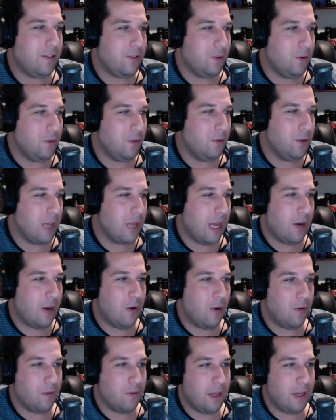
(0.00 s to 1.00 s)
to get
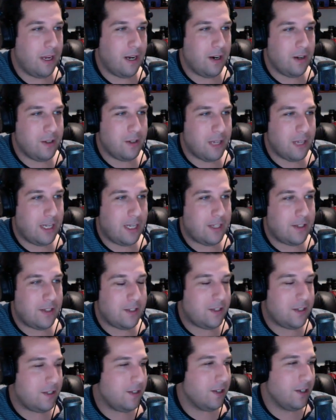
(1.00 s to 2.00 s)
over there. Say
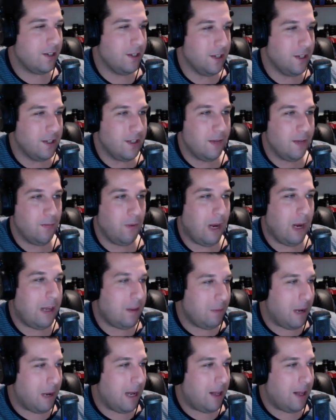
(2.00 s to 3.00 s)
it's some
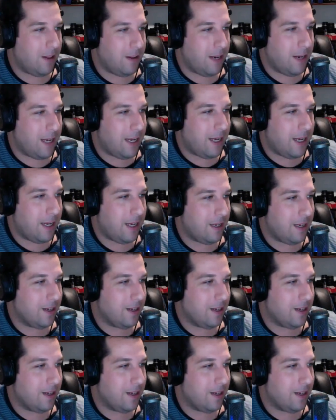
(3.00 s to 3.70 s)
random holiday.